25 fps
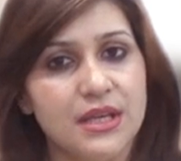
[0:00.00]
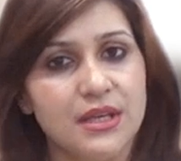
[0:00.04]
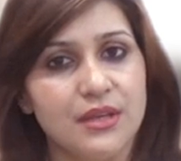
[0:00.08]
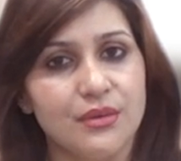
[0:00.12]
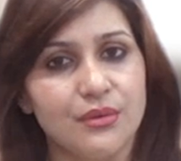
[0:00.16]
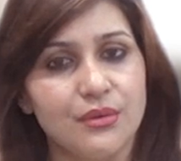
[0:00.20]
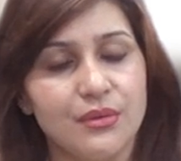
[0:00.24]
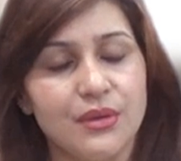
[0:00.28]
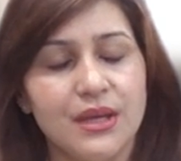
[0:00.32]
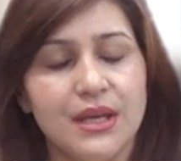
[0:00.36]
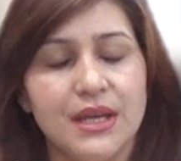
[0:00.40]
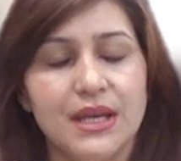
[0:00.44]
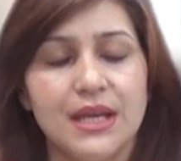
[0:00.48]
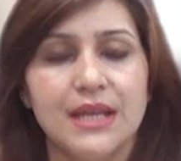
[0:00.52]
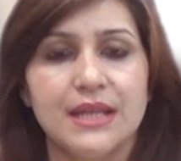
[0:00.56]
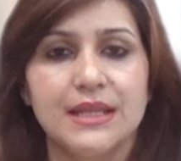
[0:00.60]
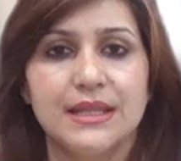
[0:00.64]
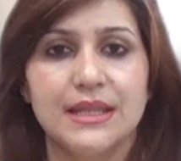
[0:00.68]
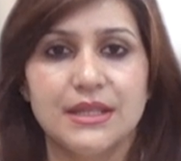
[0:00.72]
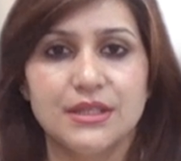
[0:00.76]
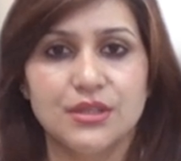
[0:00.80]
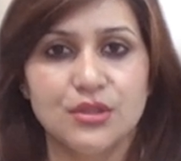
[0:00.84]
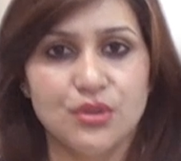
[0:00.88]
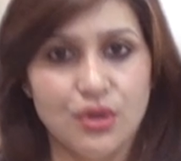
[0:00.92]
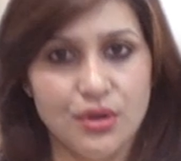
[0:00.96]
you
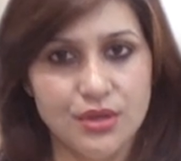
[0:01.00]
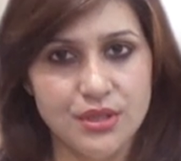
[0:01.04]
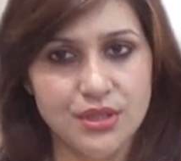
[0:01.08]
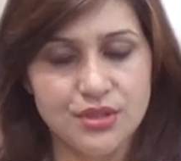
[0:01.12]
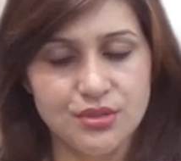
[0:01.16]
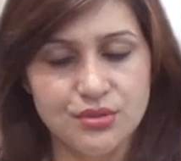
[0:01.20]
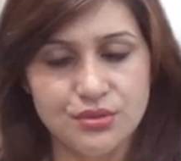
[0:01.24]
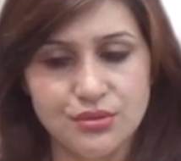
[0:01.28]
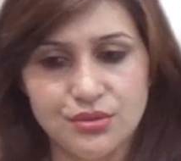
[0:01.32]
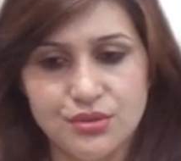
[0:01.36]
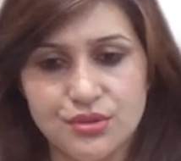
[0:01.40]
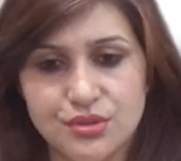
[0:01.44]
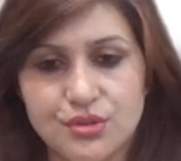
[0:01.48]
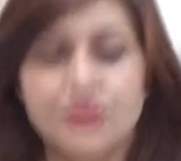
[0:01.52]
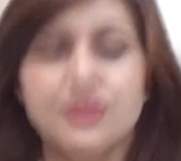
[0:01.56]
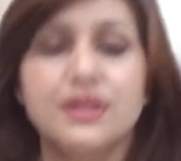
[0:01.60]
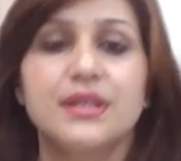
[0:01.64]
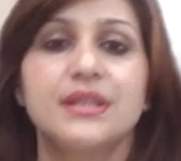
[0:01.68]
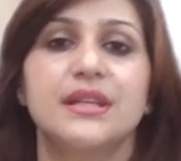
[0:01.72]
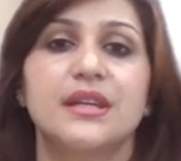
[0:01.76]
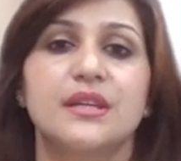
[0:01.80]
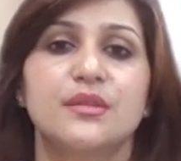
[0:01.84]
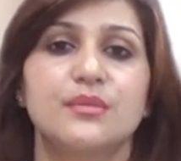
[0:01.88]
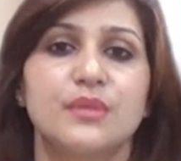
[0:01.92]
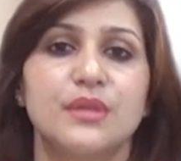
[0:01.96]
that according to the story
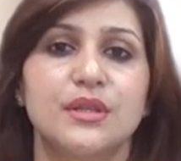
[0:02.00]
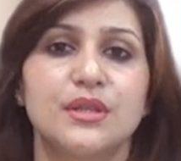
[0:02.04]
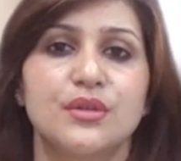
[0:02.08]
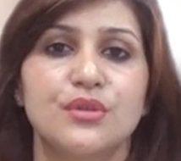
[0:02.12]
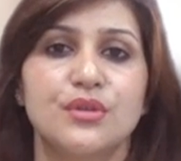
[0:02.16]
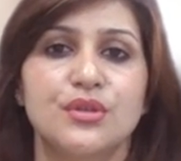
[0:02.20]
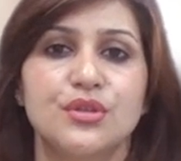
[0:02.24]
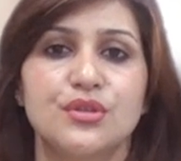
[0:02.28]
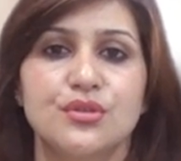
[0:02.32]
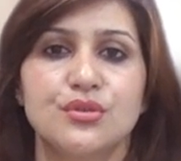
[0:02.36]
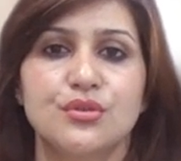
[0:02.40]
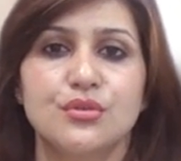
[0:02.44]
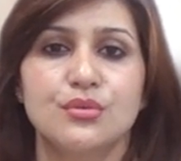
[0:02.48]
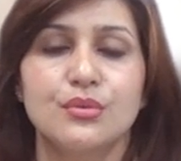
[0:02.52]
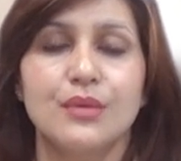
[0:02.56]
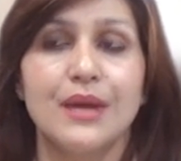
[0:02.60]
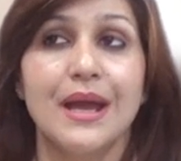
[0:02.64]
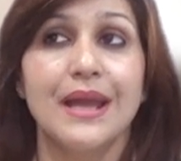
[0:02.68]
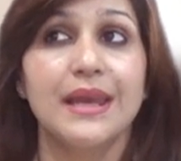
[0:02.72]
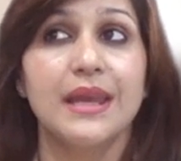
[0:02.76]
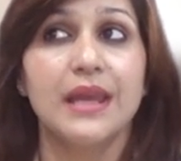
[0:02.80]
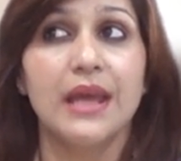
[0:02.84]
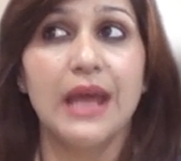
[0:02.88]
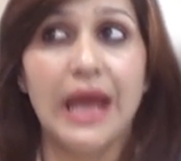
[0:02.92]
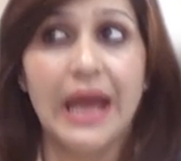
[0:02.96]
that we are going to do,
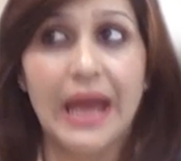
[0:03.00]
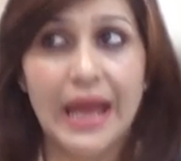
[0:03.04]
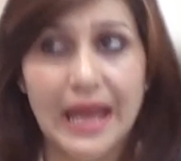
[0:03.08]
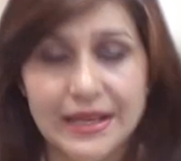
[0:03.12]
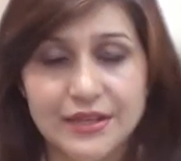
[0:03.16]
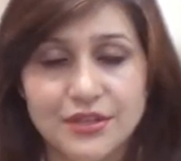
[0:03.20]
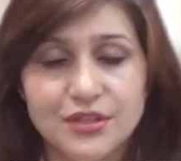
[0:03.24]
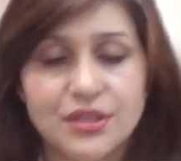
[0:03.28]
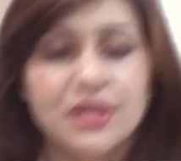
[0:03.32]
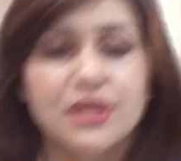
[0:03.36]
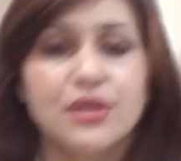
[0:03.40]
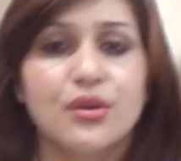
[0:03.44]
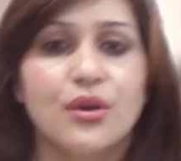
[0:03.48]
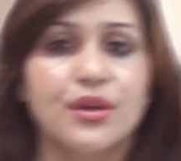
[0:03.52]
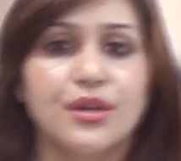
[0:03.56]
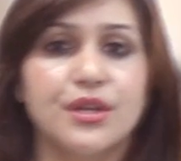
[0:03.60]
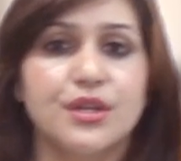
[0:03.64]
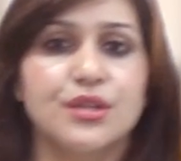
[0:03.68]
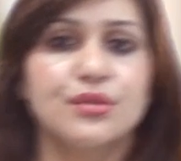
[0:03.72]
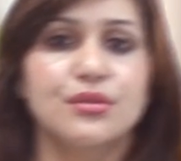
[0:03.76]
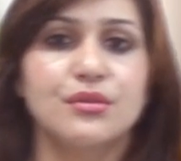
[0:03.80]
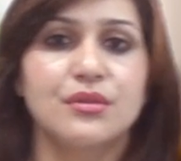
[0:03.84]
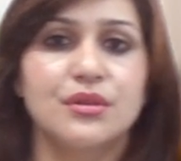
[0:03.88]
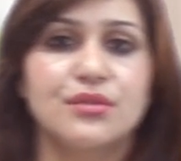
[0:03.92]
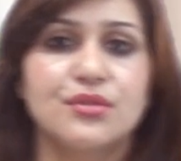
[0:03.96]
and actually according
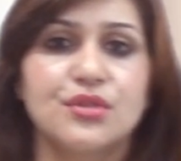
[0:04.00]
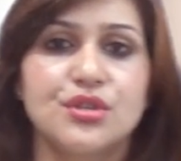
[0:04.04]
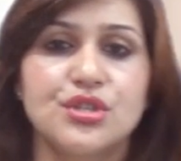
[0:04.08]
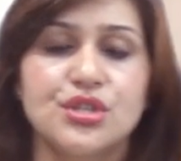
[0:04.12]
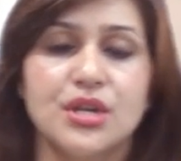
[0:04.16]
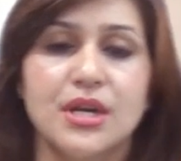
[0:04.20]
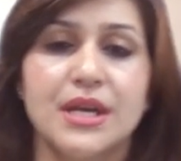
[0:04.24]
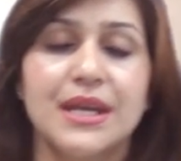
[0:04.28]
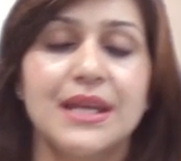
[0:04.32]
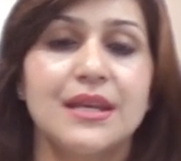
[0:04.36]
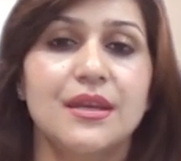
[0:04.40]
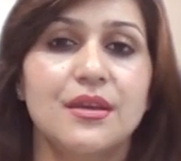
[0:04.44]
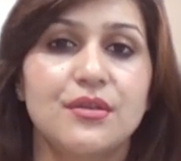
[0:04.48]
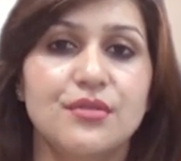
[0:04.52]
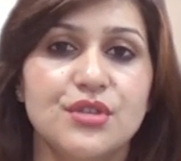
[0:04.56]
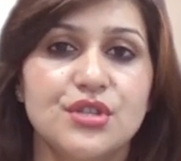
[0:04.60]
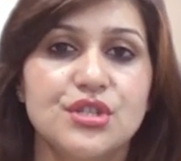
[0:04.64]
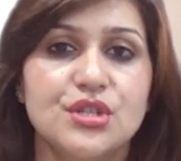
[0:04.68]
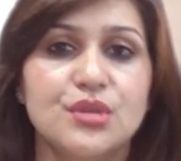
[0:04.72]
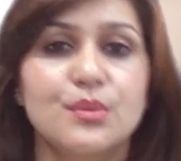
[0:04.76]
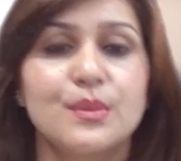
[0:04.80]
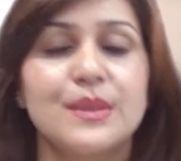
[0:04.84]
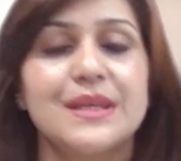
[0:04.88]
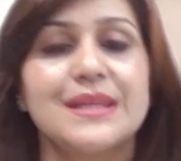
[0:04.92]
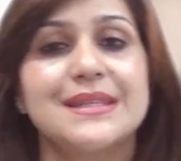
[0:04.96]
to literature, in
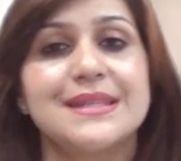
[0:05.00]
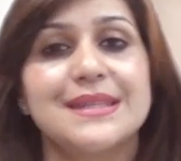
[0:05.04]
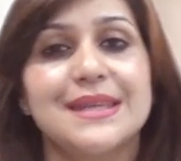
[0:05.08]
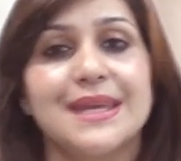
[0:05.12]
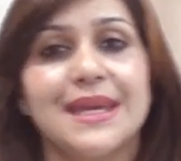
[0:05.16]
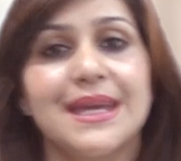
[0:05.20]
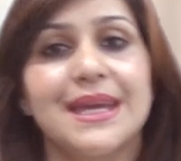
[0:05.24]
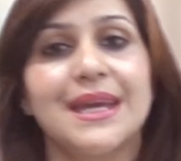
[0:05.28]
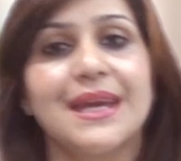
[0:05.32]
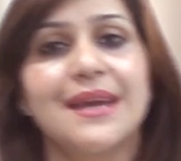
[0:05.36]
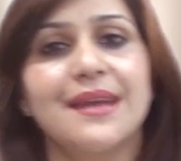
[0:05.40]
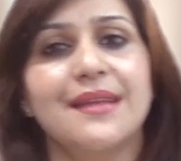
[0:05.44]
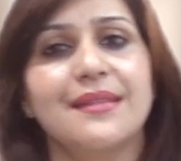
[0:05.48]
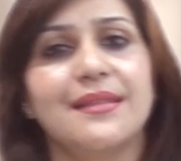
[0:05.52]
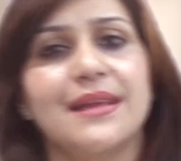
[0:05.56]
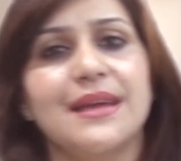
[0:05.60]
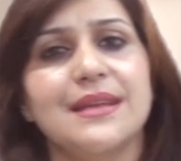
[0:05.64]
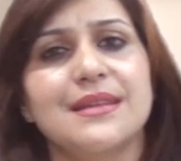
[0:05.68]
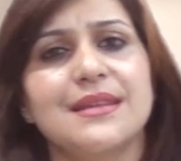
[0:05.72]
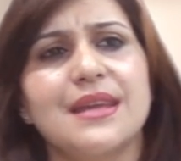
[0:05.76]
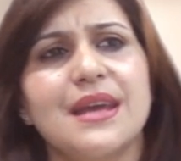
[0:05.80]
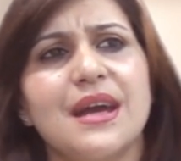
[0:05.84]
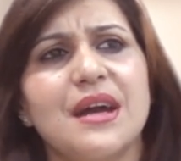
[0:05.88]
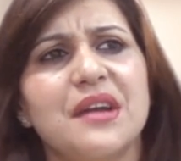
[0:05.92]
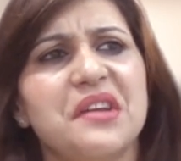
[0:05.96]
literature we say
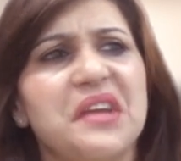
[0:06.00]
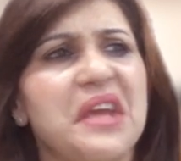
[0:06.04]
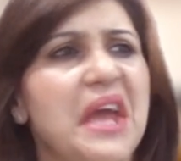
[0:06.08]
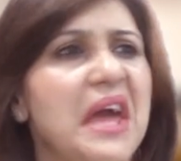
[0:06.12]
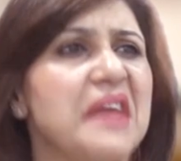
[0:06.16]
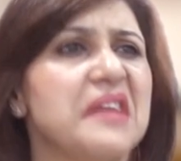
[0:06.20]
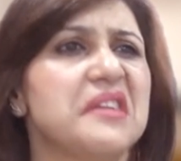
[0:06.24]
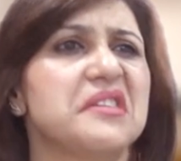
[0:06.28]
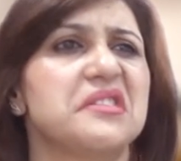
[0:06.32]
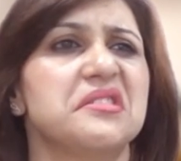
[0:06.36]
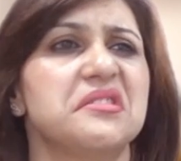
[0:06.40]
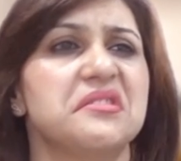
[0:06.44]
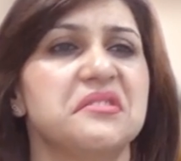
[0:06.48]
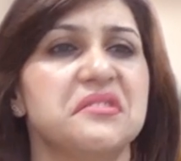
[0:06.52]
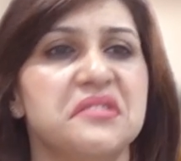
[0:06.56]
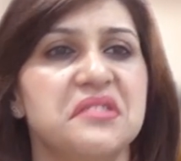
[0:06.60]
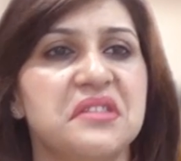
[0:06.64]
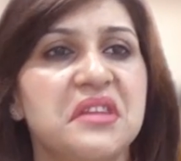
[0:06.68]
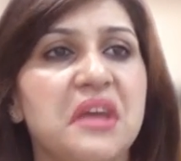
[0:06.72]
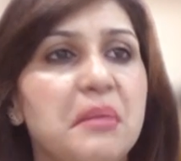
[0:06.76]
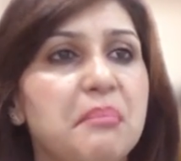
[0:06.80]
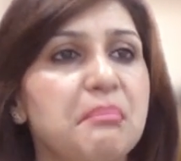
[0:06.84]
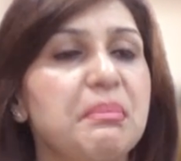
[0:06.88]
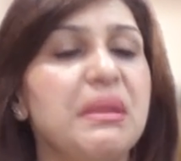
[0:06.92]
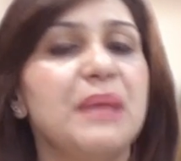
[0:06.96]
that they are characters,
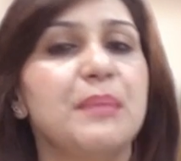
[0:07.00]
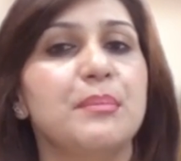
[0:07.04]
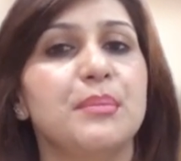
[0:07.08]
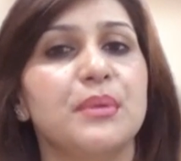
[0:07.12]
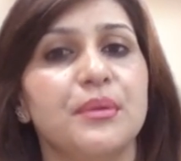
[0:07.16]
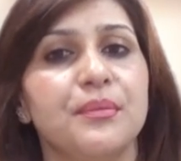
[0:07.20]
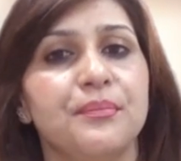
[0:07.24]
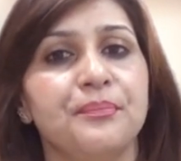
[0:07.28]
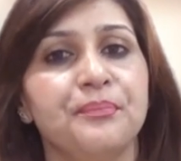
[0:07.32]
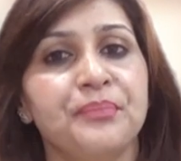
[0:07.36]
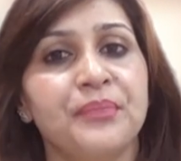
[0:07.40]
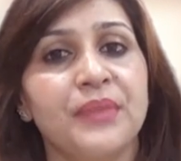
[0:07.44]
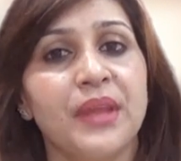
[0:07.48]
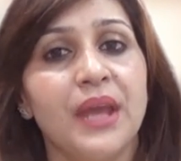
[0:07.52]
they are people,